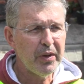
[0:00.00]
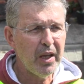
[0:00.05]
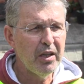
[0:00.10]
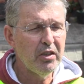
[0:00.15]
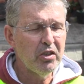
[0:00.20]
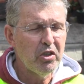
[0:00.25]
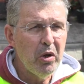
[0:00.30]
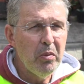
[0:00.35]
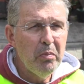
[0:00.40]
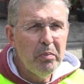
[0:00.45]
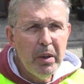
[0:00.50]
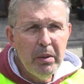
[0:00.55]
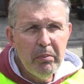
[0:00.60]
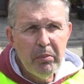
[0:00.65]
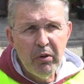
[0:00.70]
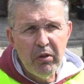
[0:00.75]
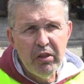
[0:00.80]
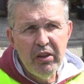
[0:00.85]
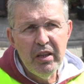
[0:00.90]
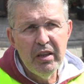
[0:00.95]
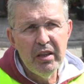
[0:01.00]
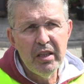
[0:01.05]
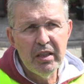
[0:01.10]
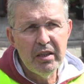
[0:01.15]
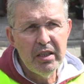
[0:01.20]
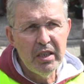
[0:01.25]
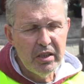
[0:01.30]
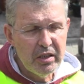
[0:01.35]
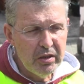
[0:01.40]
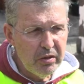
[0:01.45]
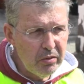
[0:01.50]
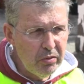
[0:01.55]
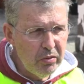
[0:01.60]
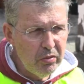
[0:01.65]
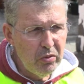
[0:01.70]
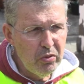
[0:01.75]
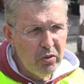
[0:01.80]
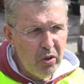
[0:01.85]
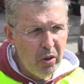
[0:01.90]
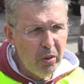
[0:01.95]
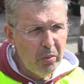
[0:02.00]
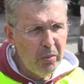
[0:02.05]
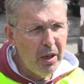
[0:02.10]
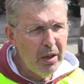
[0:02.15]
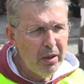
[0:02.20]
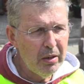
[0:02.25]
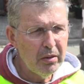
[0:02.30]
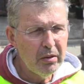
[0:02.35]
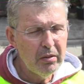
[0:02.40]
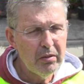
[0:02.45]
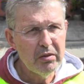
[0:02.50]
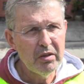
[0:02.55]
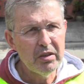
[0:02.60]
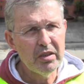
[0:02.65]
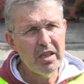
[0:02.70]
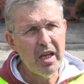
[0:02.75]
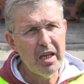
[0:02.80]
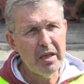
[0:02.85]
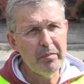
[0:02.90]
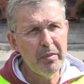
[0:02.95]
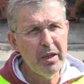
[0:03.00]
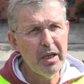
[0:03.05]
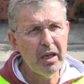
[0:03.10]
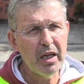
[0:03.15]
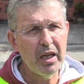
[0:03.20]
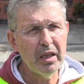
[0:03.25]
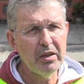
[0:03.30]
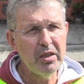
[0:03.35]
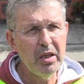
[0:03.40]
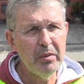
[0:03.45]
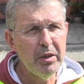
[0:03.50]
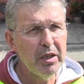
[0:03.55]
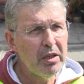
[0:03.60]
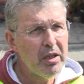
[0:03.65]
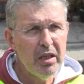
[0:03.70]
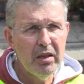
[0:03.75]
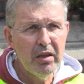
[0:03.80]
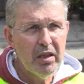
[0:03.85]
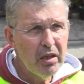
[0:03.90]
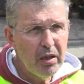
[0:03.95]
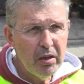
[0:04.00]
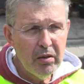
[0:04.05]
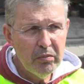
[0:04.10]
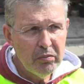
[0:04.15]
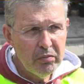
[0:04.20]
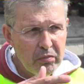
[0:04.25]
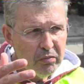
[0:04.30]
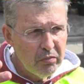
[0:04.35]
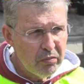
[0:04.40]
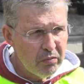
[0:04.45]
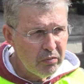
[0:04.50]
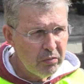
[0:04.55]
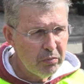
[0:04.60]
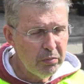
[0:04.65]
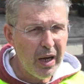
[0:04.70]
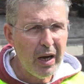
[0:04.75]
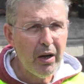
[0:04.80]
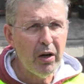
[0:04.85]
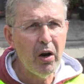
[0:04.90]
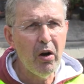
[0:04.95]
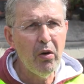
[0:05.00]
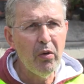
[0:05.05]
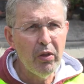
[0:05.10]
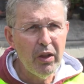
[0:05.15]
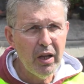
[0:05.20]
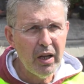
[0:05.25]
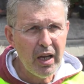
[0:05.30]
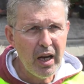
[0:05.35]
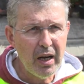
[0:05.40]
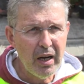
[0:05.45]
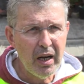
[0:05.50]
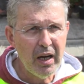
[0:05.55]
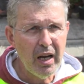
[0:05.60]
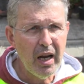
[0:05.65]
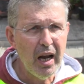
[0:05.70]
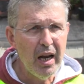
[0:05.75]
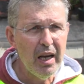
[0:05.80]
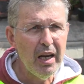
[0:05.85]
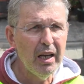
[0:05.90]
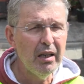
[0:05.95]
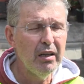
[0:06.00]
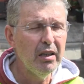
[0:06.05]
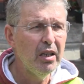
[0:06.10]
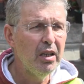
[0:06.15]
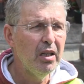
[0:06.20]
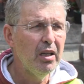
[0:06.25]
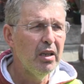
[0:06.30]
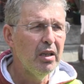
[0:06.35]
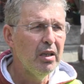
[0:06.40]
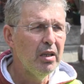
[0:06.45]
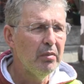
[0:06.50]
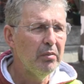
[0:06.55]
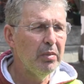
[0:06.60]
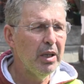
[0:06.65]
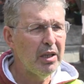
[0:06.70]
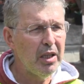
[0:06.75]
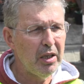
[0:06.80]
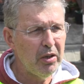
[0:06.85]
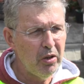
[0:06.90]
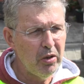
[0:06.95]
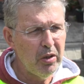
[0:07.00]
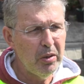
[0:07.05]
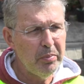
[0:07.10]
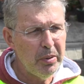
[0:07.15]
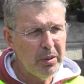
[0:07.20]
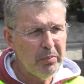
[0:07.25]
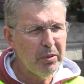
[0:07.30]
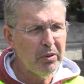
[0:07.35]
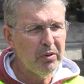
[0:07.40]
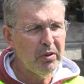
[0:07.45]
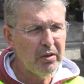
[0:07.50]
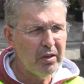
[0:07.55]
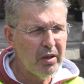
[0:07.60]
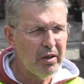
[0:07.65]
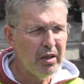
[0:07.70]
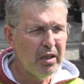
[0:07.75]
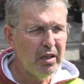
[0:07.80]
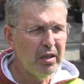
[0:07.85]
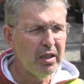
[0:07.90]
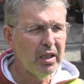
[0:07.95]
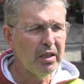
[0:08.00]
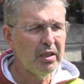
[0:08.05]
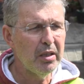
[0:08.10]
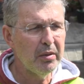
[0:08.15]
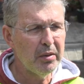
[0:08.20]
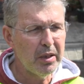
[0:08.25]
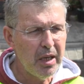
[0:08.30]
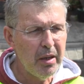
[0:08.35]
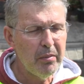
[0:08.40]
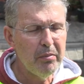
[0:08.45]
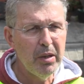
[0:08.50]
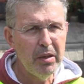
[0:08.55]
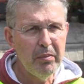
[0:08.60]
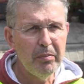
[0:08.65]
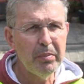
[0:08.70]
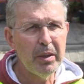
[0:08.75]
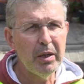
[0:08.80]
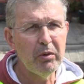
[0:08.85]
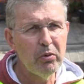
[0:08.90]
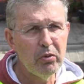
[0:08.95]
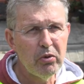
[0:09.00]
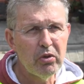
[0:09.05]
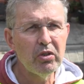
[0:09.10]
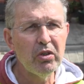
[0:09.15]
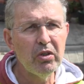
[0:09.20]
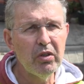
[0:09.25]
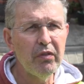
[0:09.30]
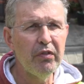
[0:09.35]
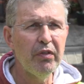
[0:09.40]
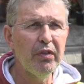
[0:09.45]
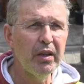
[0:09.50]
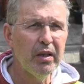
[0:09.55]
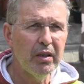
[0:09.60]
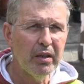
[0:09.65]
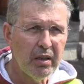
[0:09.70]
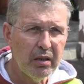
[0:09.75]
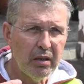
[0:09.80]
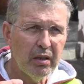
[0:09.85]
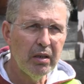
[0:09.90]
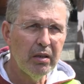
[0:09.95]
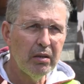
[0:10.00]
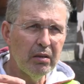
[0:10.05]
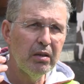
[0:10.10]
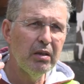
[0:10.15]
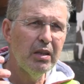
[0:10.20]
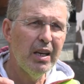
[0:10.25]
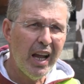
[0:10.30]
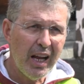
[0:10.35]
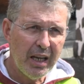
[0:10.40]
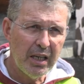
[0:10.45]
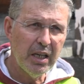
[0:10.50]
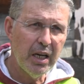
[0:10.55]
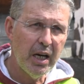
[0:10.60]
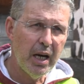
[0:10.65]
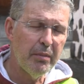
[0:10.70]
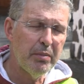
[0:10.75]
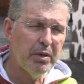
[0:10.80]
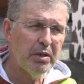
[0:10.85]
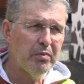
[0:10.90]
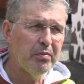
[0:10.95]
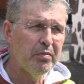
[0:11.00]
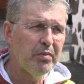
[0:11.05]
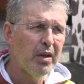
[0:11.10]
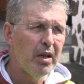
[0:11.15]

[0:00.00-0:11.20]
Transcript: and some people think that is normal seismic activity in the background of the Canary Island, but another people think that it can be precursor of the uh, next eruption.